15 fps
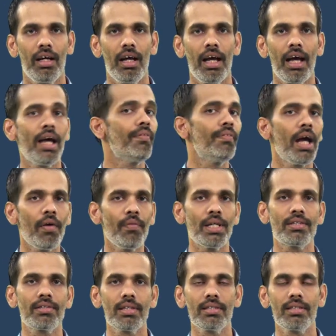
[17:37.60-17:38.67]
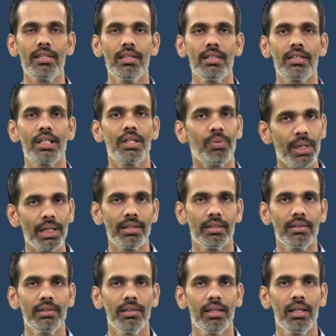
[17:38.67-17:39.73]
and we have discussed
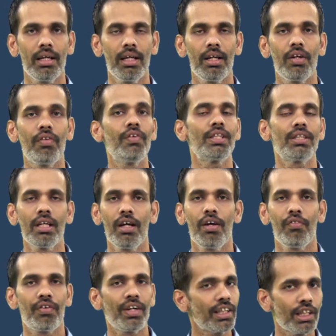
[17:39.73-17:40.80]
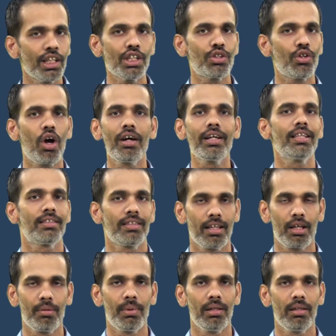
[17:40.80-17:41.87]
situations in which friction is not
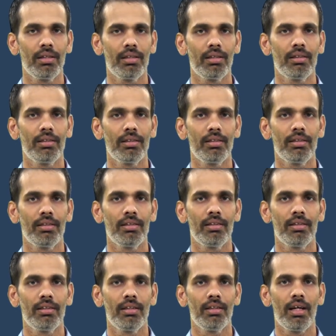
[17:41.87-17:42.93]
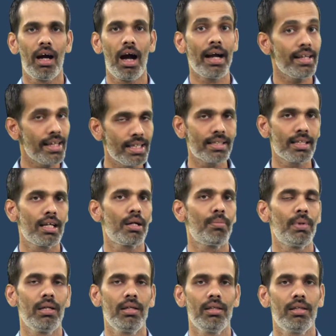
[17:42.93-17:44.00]
desirable,
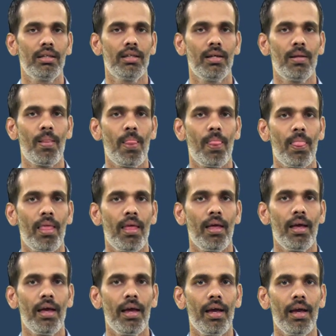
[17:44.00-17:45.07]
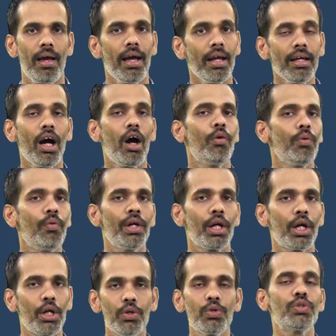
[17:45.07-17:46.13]
undesirable and how do we
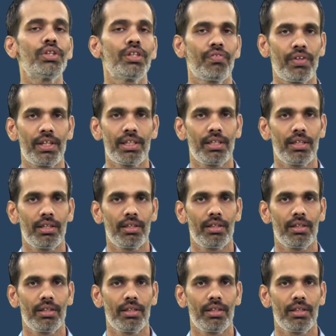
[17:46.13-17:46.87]
reduce the friction.